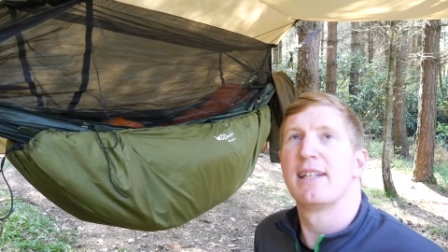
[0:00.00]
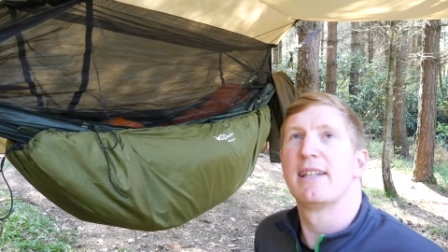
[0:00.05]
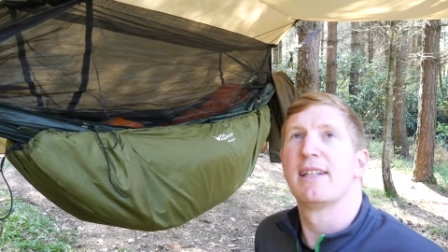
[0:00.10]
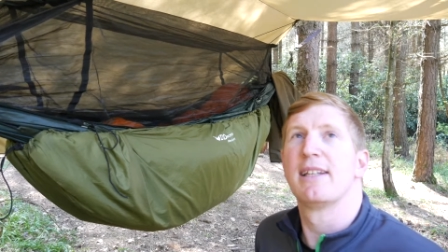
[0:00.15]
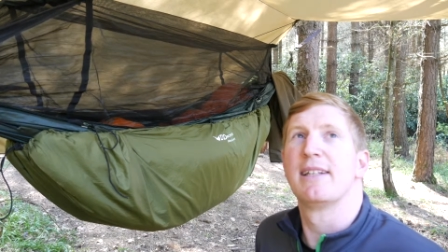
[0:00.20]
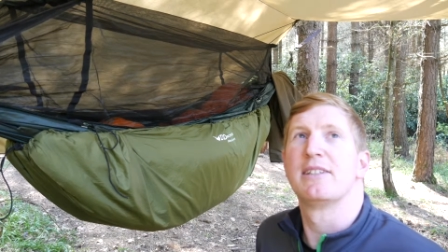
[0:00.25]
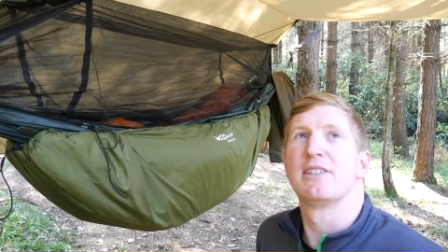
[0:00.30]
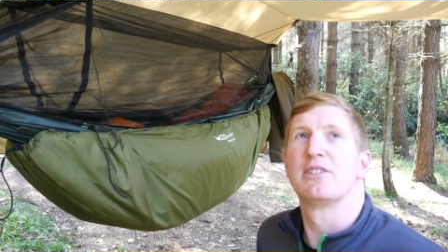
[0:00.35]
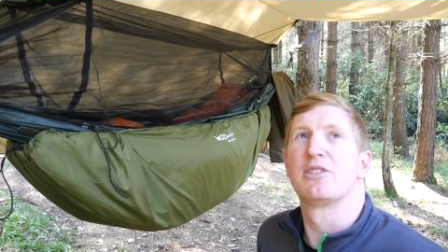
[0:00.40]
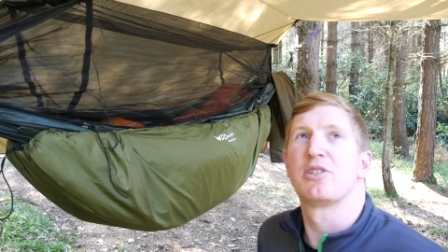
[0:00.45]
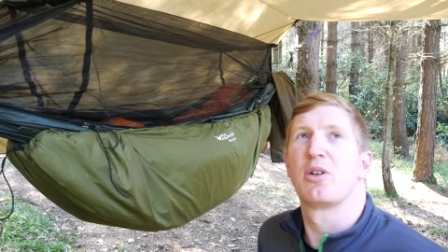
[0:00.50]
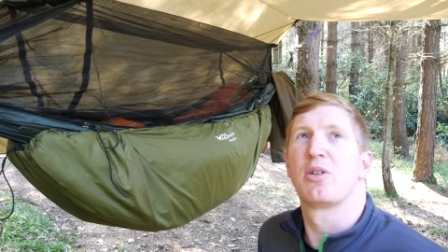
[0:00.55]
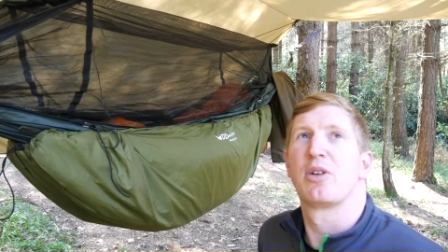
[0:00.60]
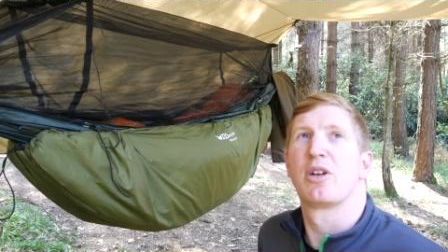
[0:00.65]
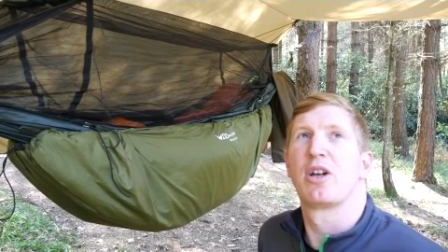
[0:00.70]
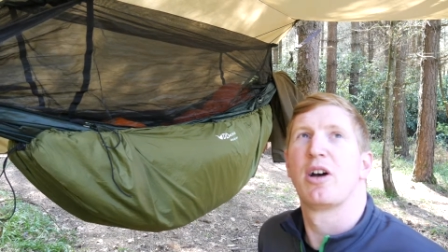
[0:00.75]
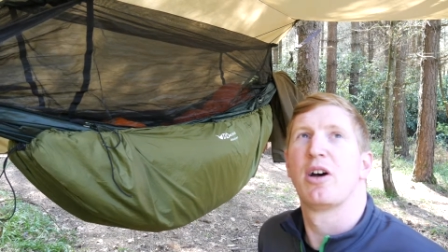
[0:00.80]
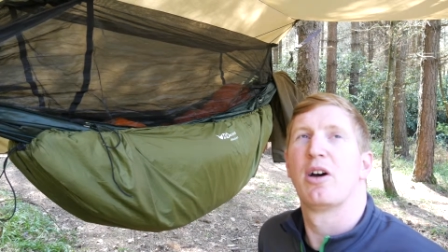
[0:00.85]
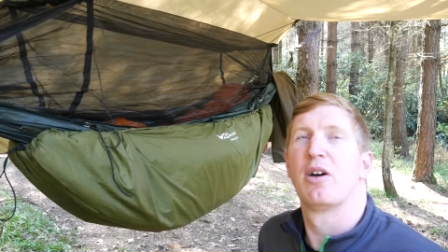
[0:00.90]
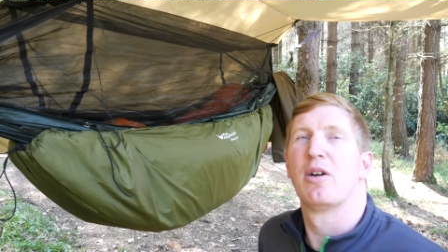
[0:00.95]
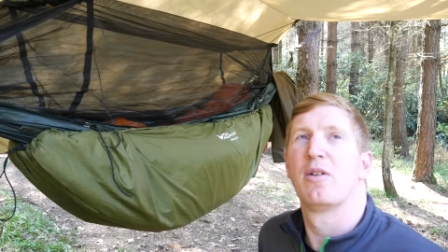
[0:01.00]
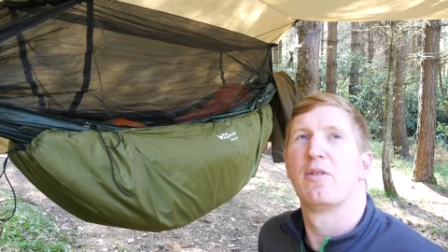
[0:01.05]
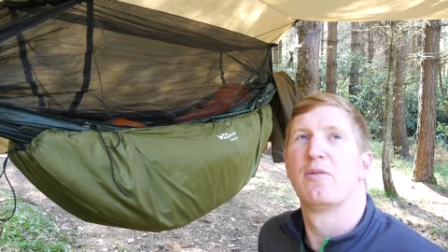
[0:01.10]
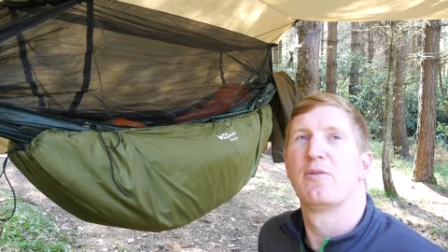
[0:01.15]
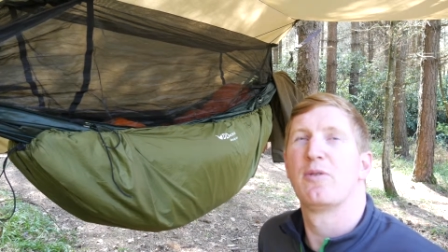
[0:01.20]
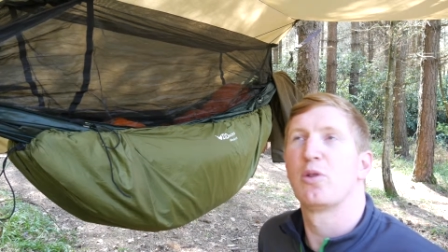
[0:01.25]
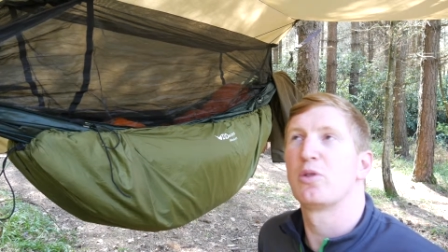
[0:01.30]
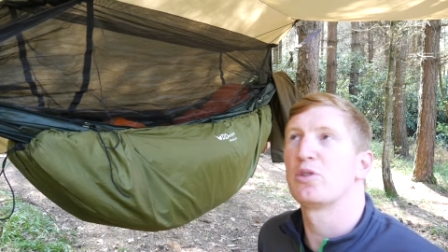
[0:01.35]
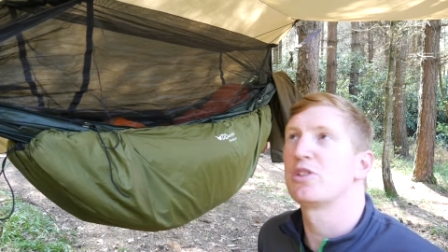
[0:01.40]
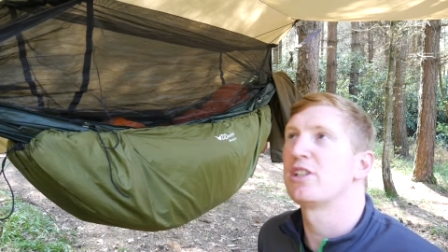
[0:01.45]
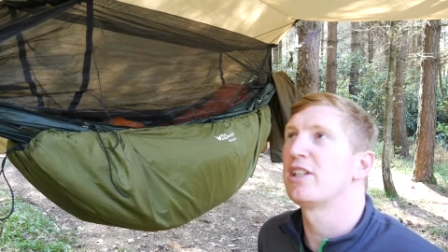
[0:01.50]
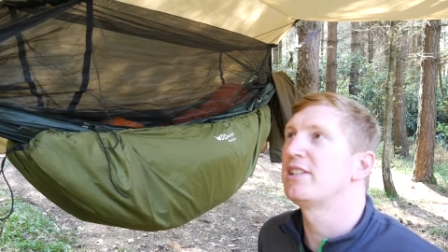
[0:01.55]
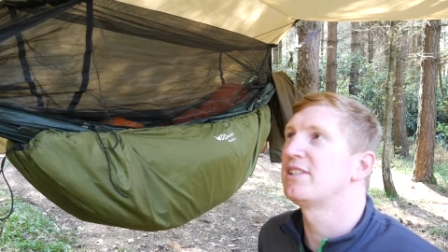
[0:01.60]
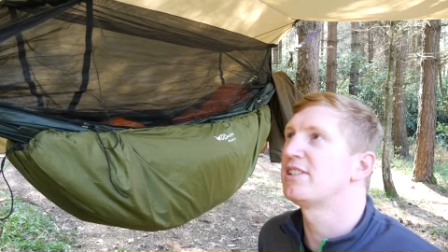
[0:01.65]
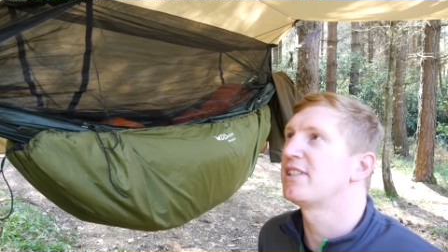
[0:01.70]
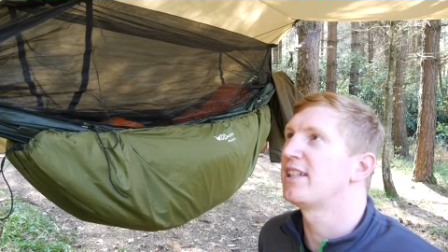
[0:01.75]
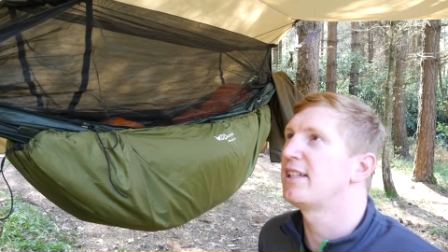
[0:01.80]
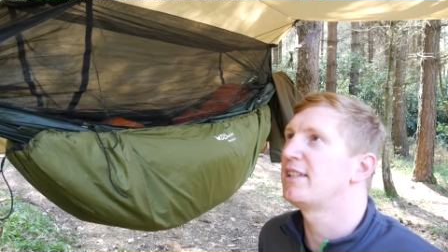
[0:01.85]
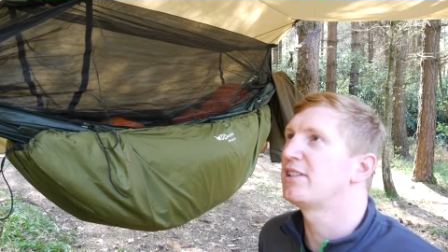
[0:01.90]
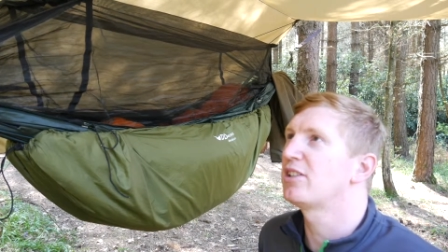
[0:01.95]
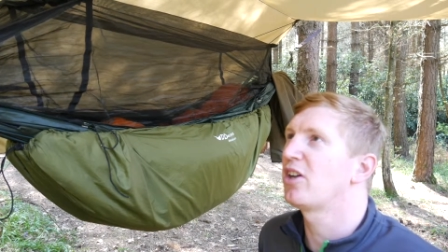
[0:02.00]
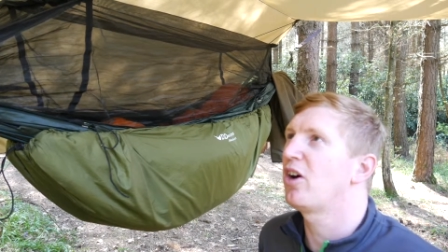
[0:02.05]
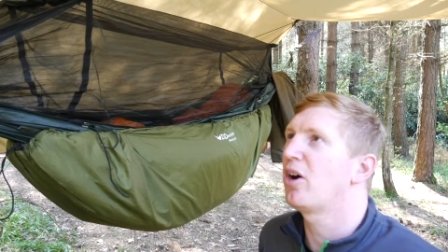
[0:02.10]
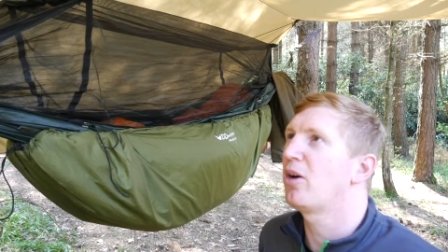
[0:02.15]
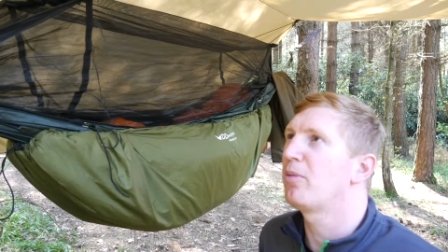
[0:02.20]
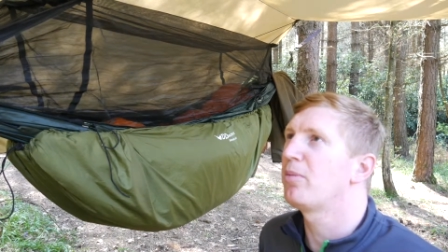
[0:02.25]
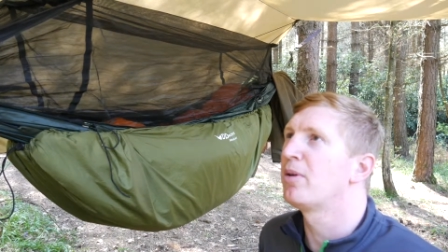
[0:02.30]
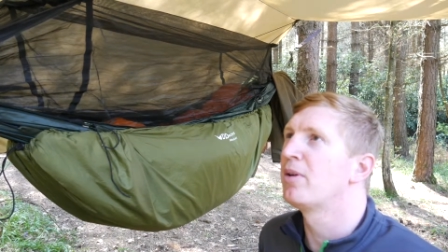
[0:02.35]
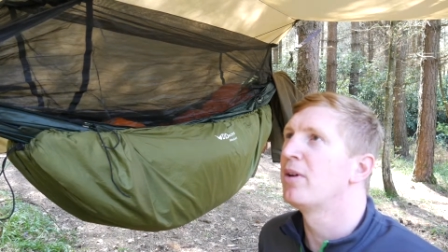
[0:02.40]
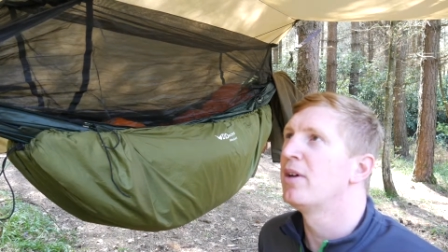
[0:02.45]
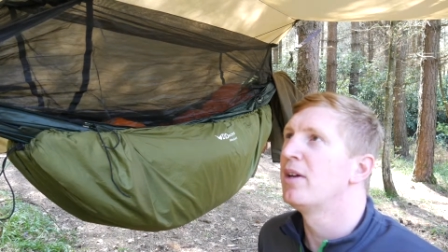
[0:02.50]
the Tatonka 4TC tarp.